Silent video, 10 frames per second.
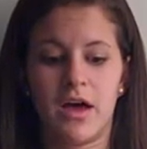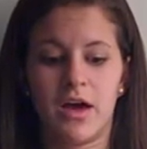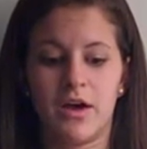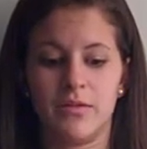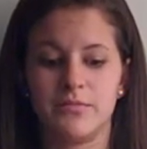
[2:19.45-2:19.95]

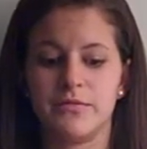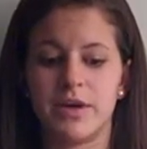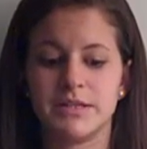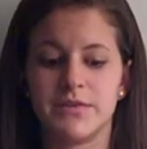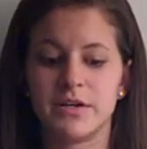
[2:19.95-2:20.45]

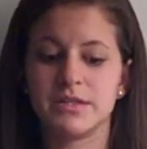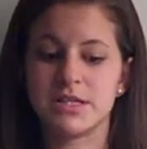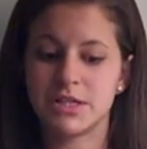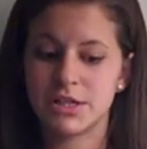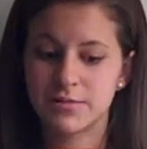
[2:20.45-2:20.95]
As far as
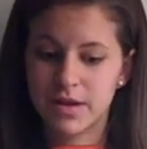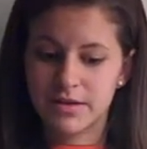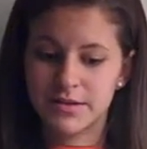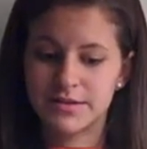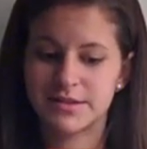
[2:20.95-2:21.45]
teaching
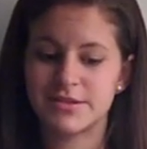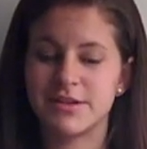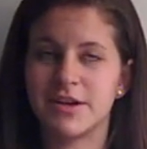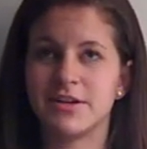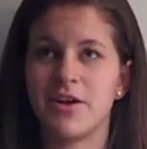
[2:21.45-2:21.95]
methods,
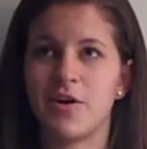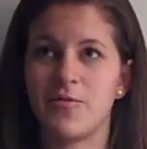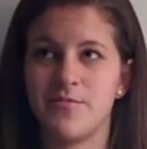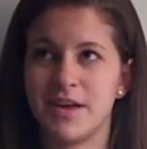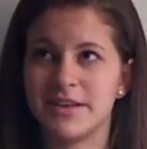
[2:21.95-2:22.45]

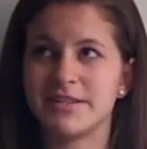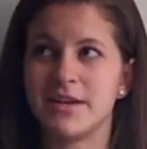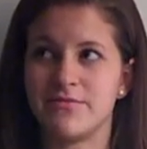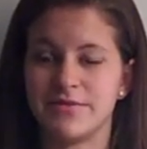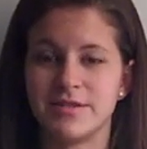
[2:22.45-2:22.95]
her
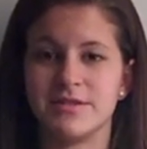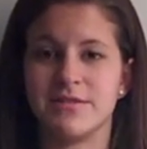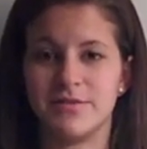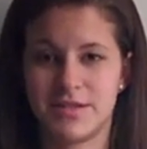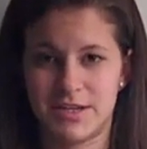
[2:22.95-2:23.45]
biggest
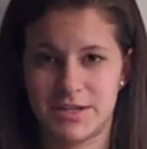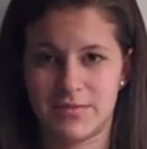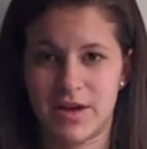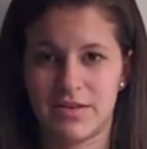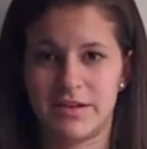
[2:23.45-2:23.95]
emphasis on
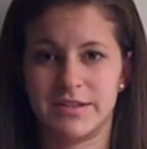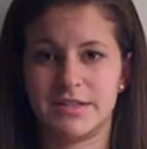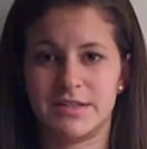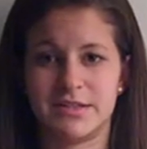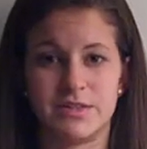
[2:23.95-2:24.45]
teaching
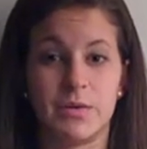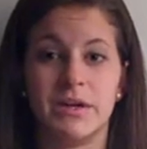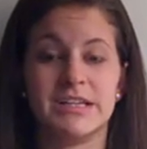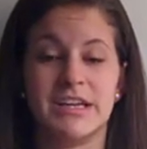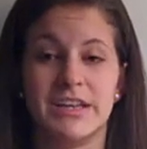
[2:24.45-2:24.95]
methods is
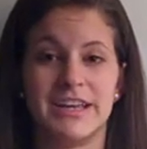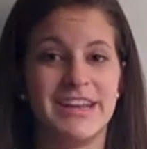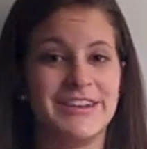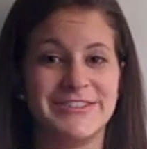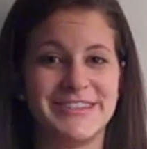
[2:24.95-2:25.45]
storytelling
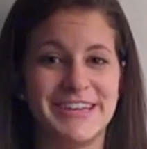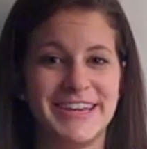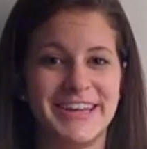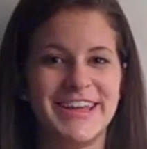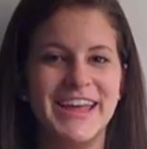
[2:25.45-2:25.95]
and
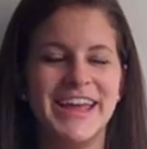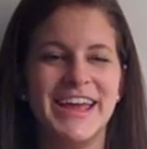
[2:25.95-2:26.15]
entertaining.